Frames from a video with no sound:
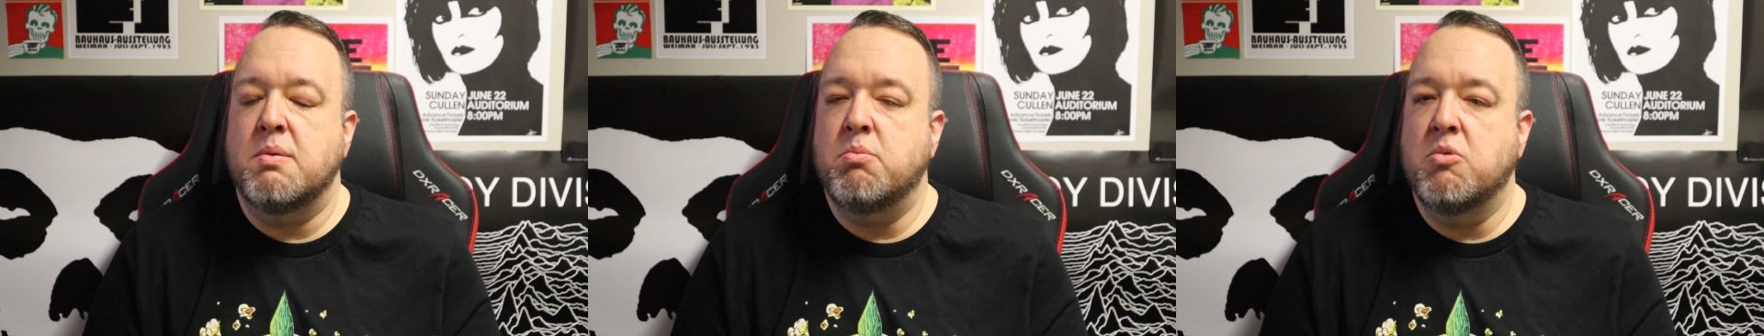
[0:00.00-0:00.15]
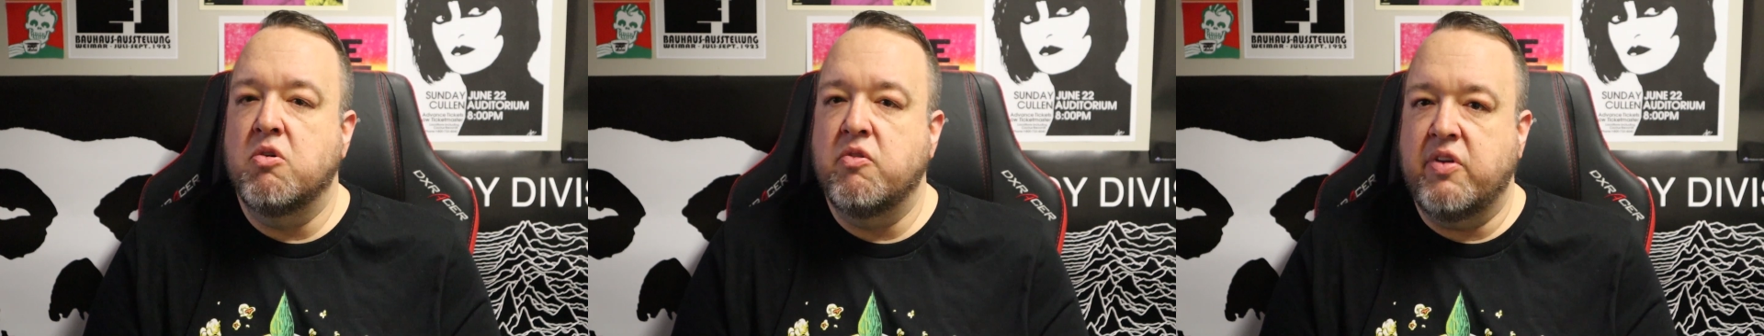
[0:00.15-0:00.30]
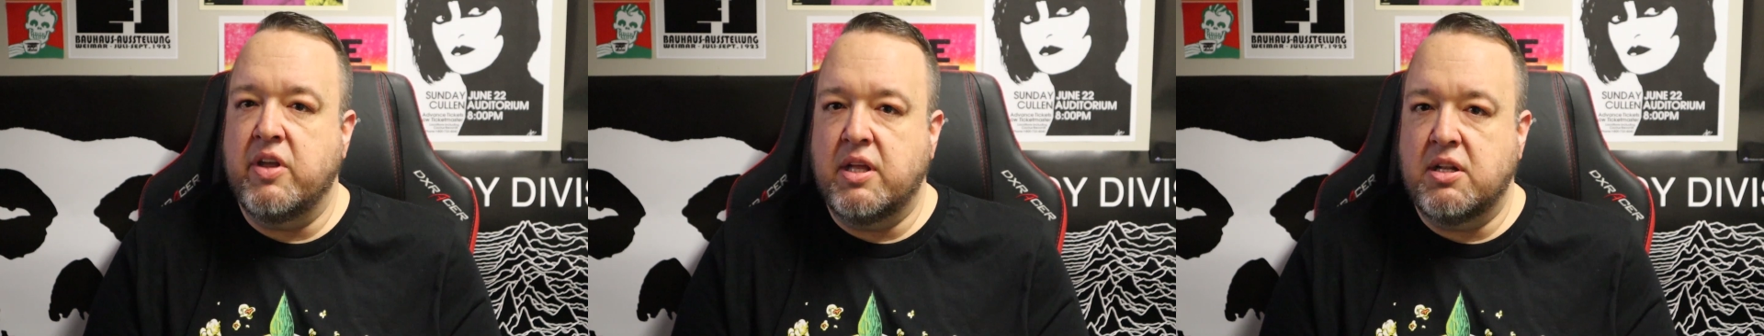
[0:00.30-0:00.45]
the
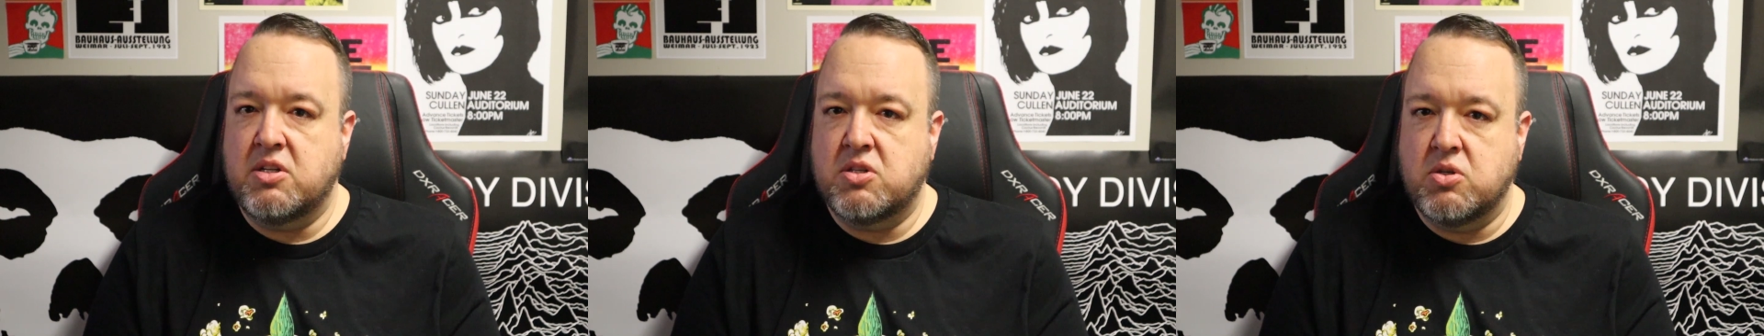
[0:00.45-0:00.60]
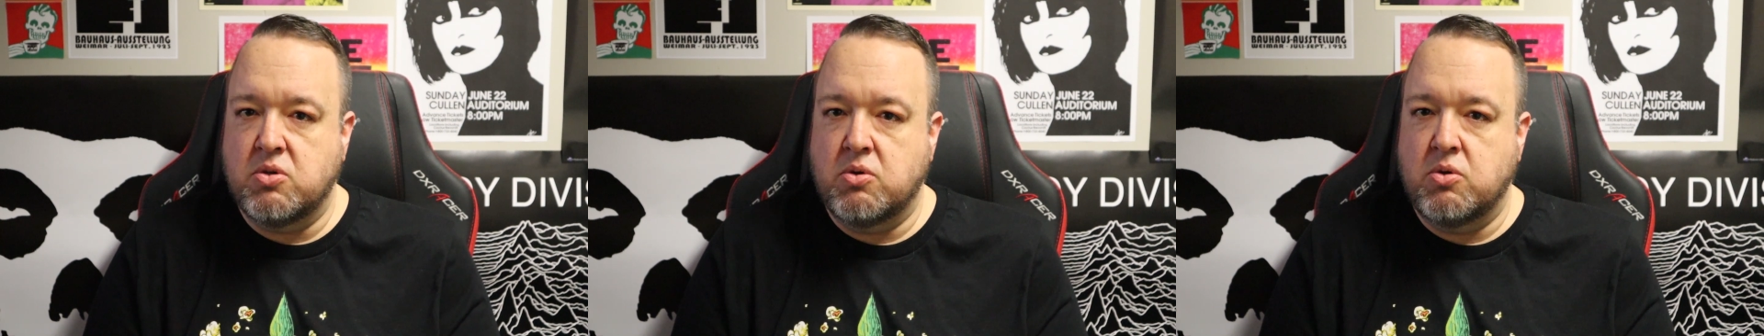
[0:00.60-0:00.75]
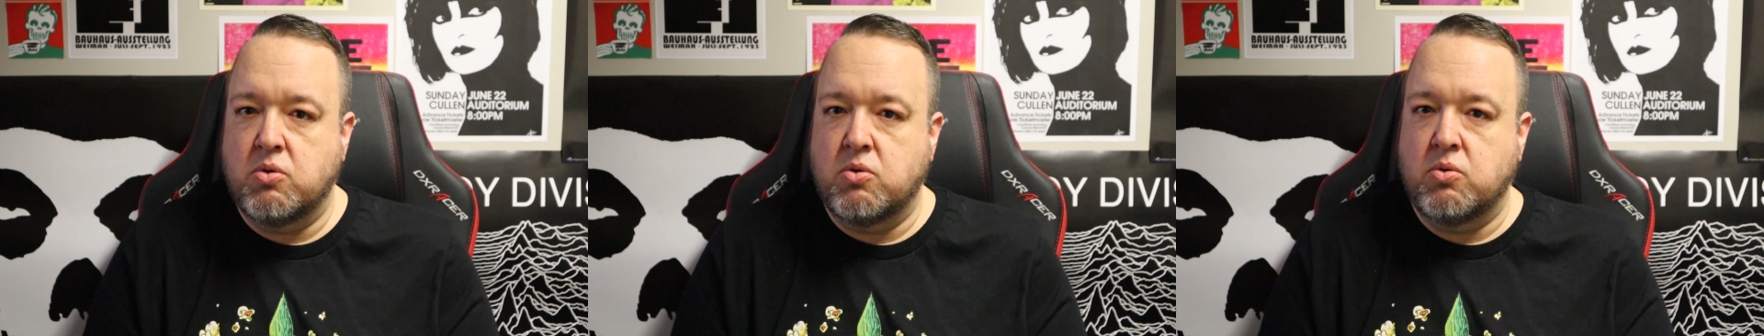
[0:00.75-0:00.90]
movie
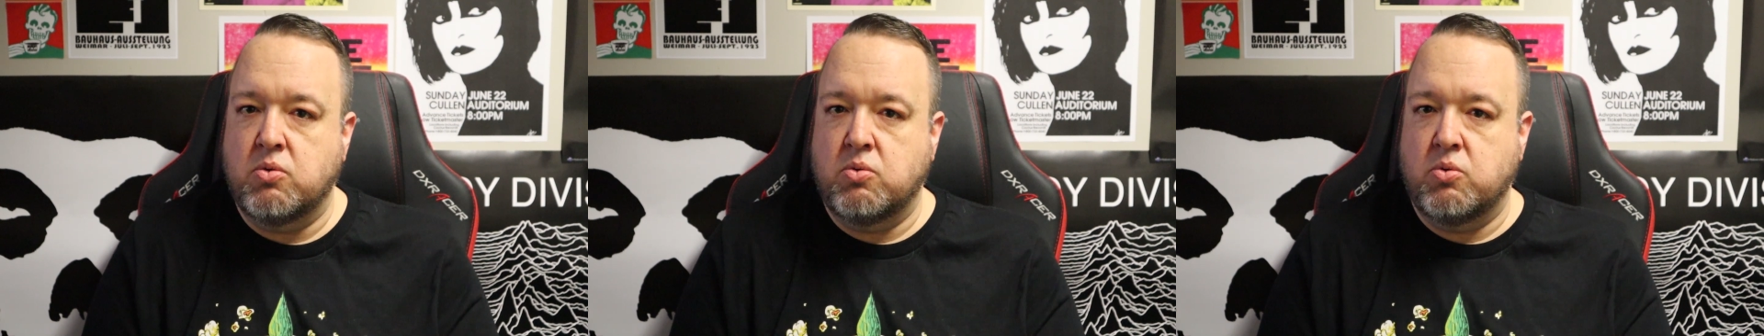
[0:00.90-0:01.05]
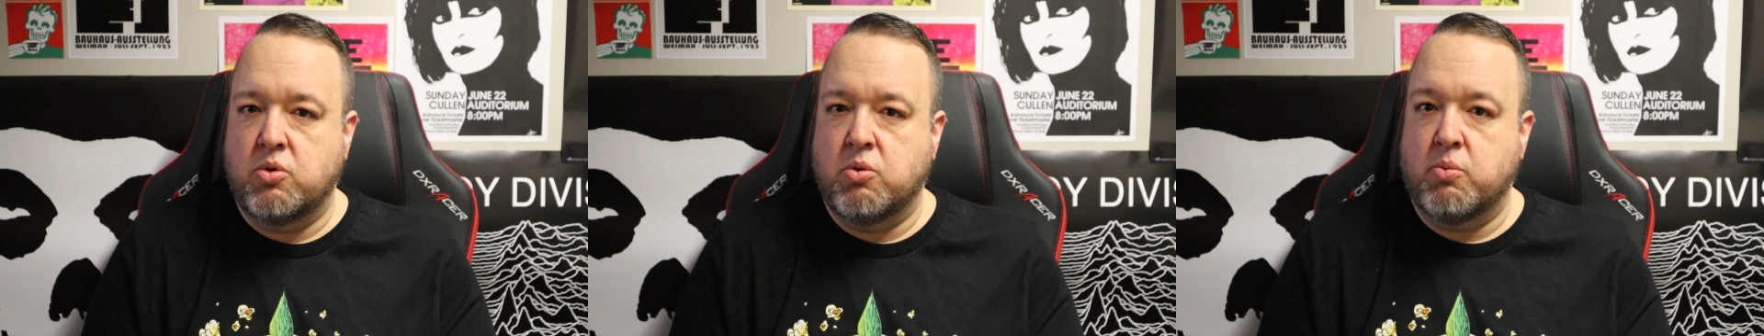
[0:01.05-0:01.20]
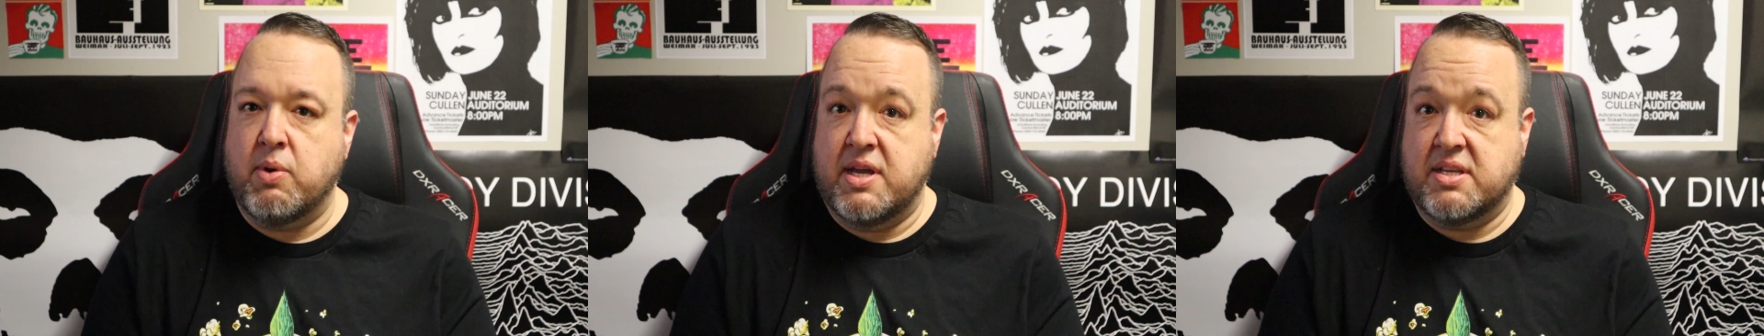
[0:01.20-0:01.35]

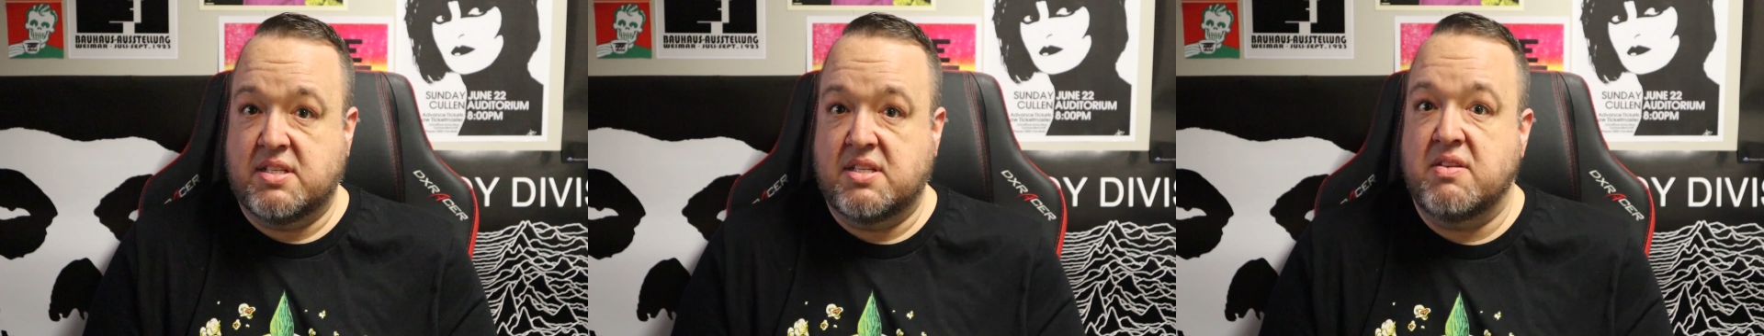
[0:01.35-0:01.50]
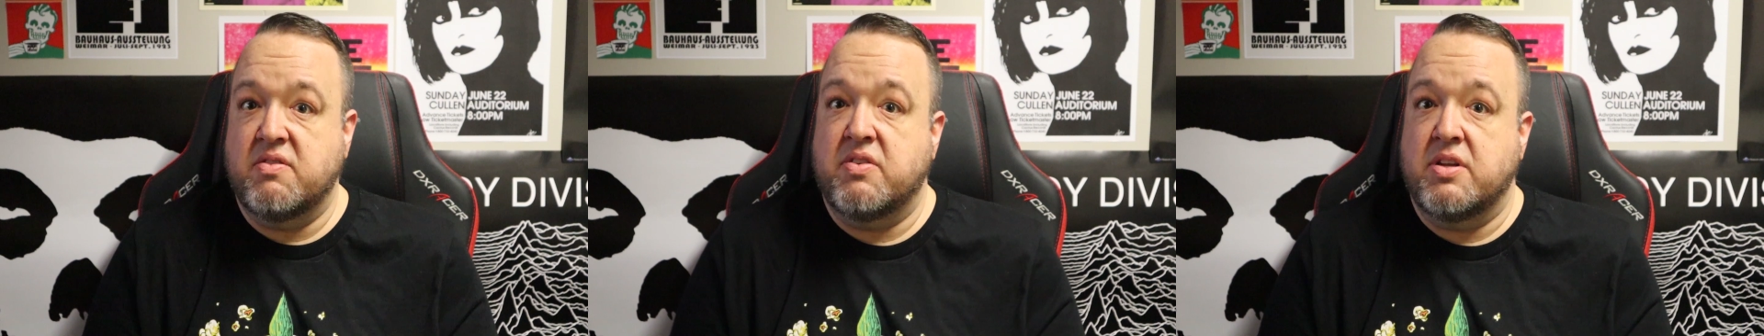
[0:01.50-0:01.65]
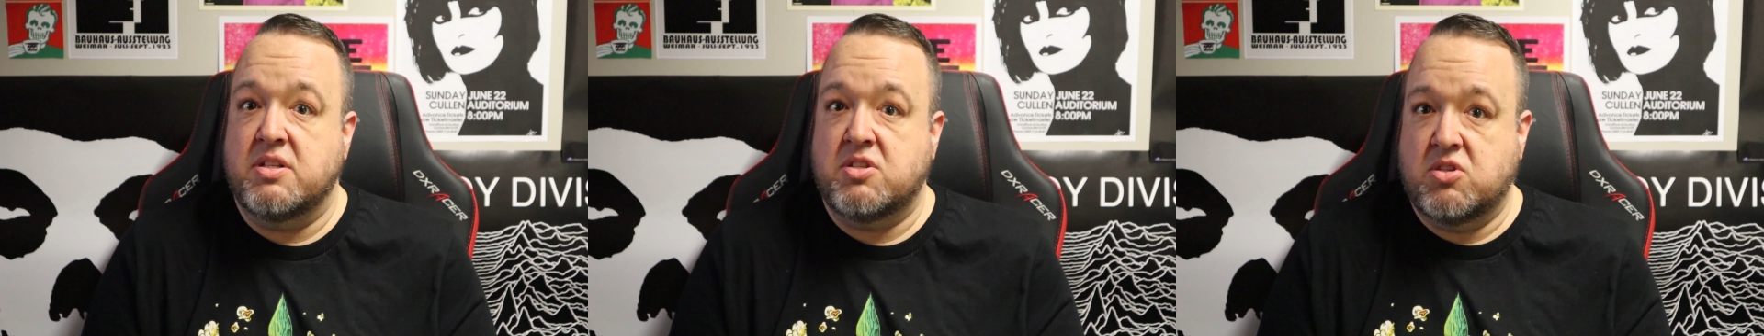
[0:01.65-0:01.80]
to the
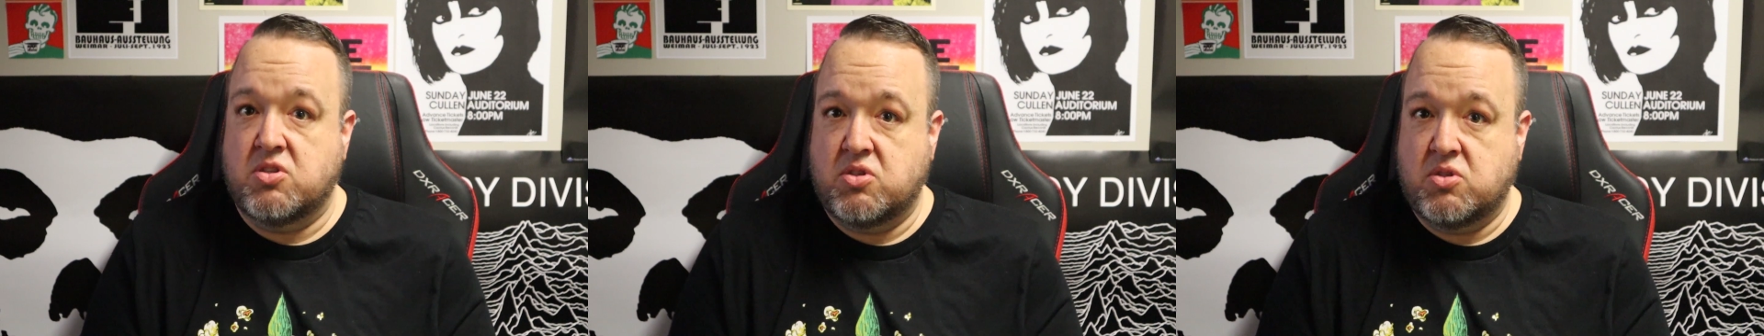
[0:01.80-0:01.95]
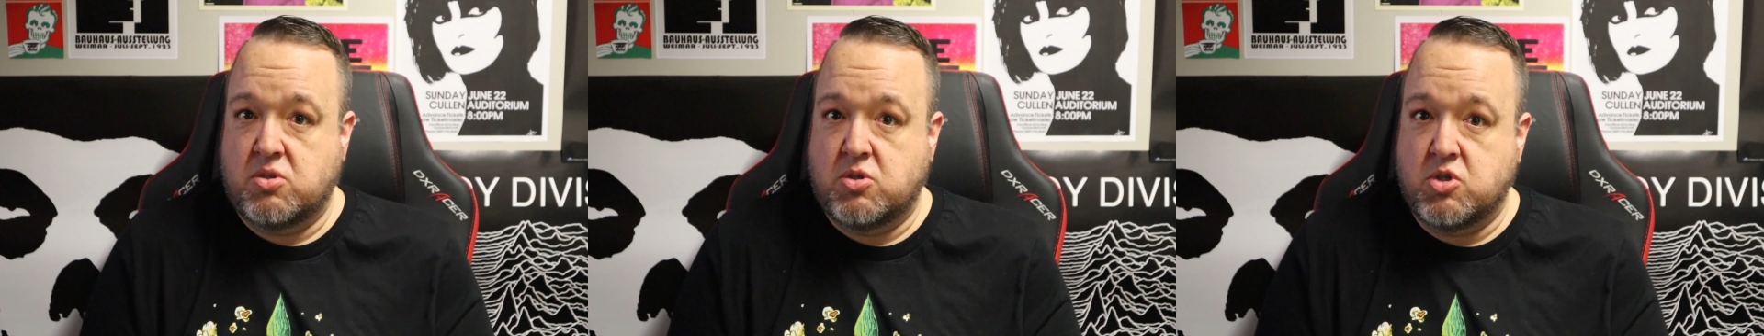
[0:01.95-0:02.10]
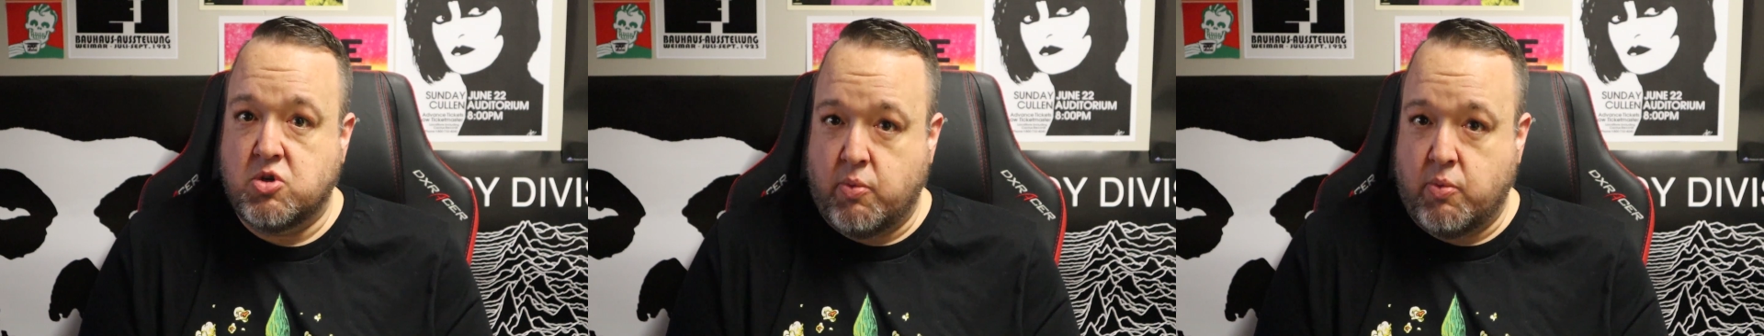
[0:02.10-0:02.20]
rest of its